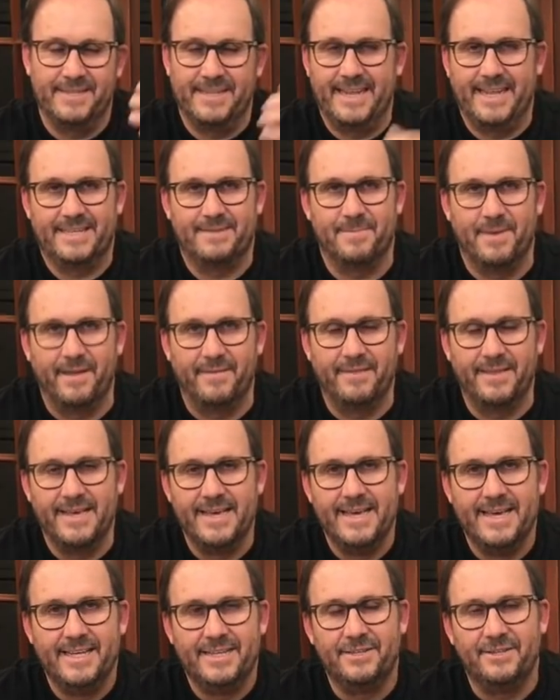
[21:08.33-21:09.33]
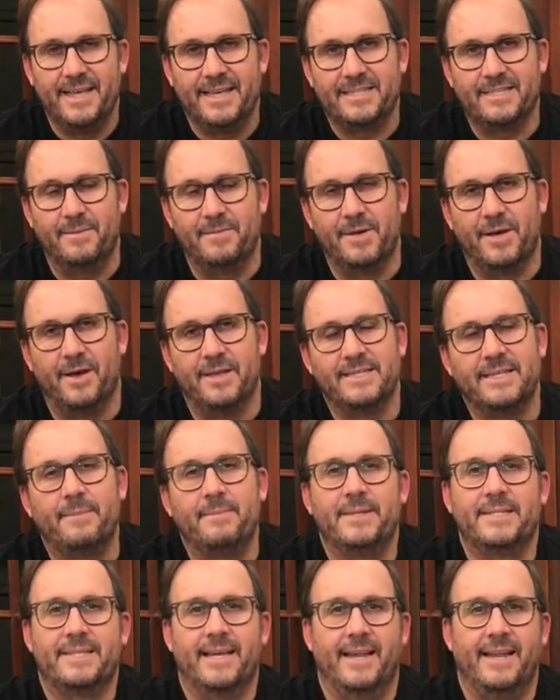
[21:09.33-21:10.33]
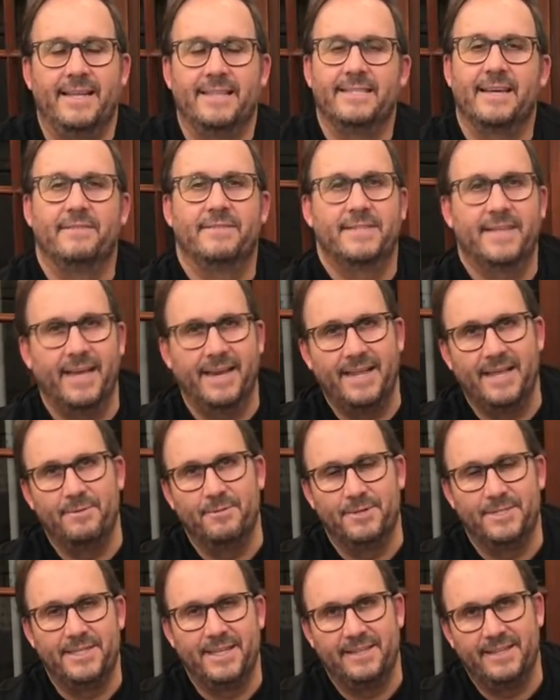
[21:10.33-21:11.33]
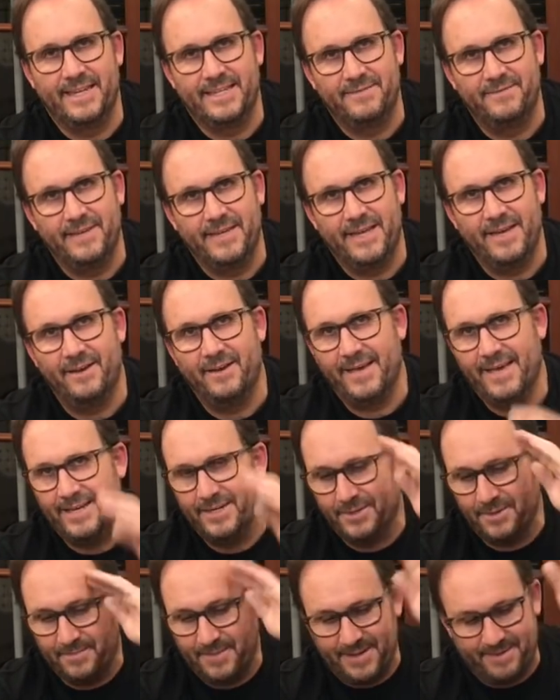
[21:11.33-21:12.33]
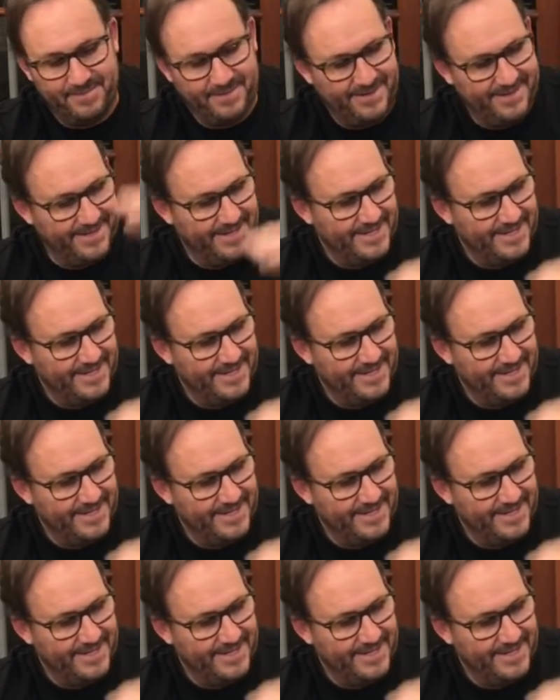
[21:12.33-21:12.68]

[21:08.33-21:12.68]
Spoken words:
the next month. Till next time, guys. Happy skating, safe skating. We'll see you in the next video. Andrew Penman